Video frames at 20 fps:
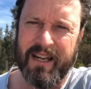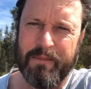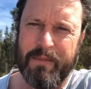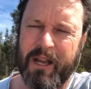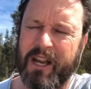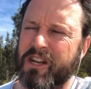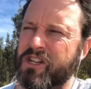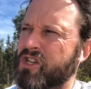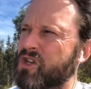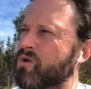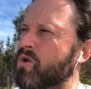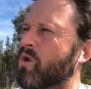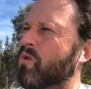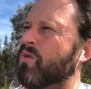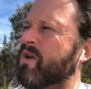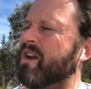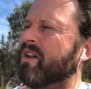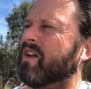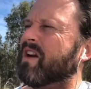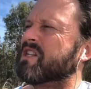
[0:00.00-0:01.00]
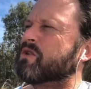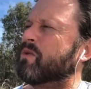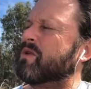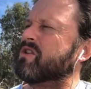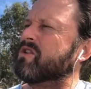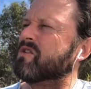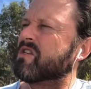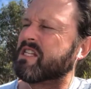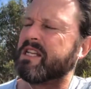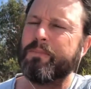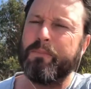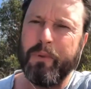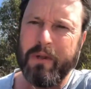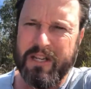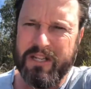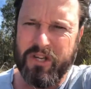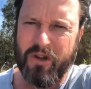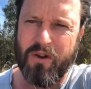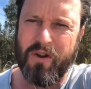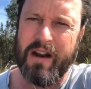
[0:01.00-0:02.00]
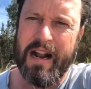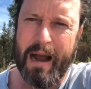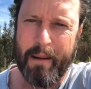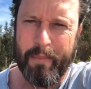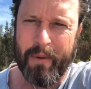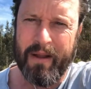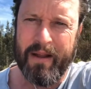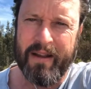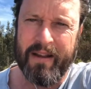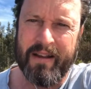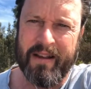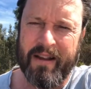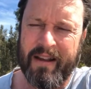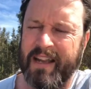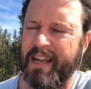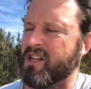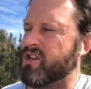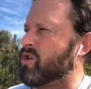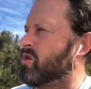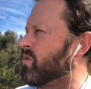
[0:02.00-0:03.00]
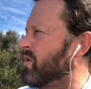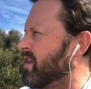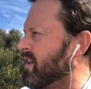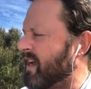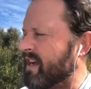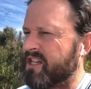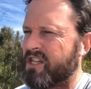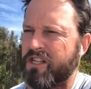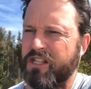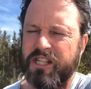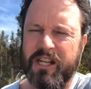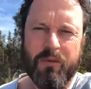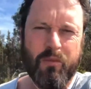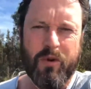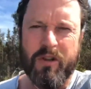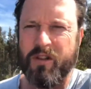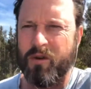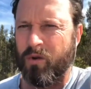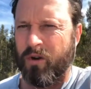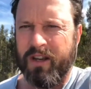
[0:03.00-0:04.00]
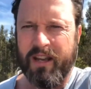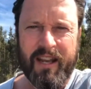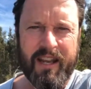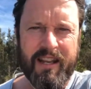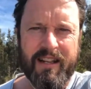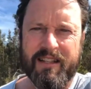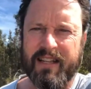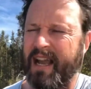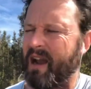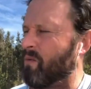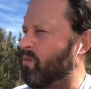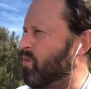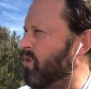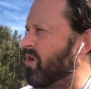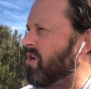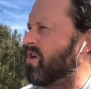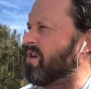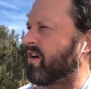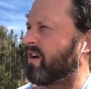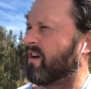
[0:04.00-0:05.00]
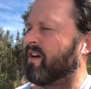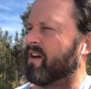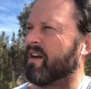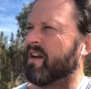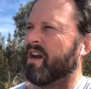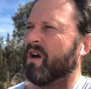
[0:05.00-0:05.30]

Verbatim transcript: because you will realize when you simply turn up in your relationship with your kids, at work,